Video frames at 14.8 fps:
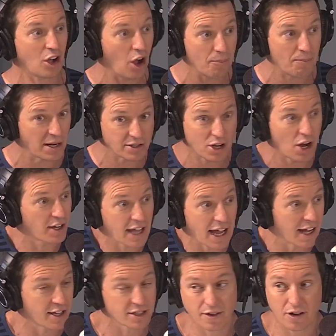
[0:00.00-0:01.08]
to go, but it's
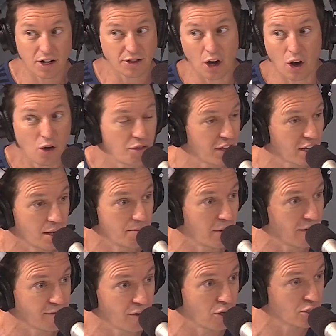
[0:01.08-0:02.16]
okay because I've got the whole thing on
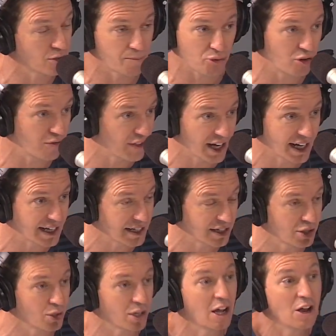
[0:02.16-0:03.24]
my phone to prove that I didn't
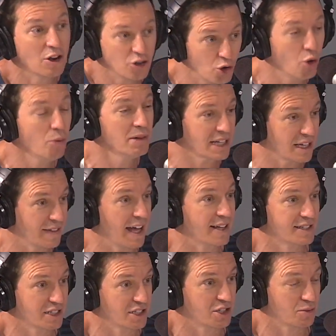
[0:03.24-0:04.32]
do it? Normally in that
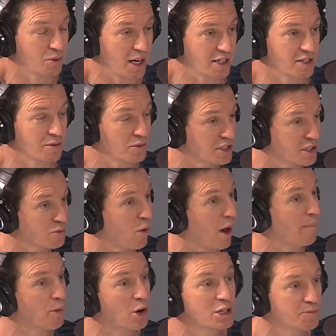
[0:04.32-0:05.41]
situation, which is
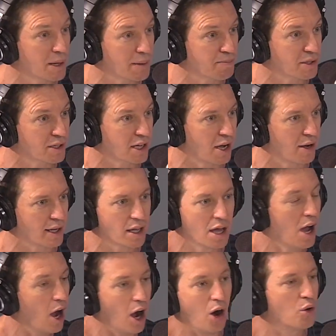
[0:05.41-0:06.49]
why most people are going,
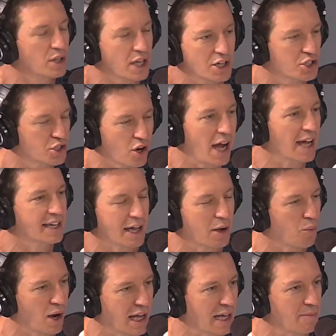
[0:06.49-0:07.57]
oh, yeah, sure, I
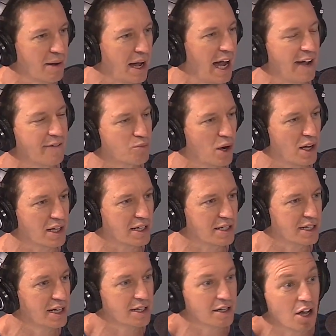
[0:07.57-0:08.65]
get why he behaved while he
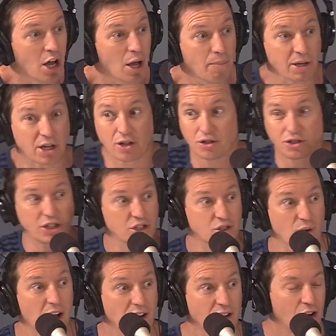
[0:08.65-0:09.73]
did, because you're
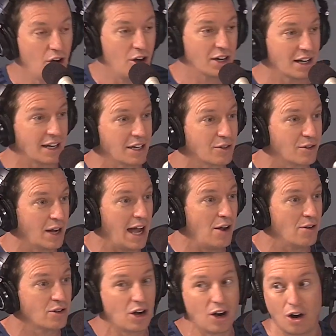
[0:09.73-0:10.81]
drunk on illegal
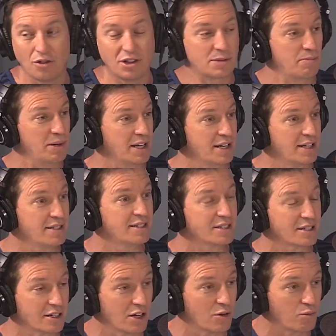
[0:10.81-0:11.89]
alcohol. There's been an
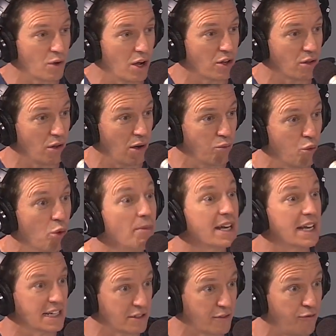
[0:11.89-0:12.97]
incident. A
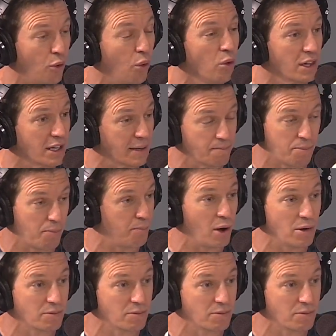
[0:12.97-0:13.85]
woman has fallen and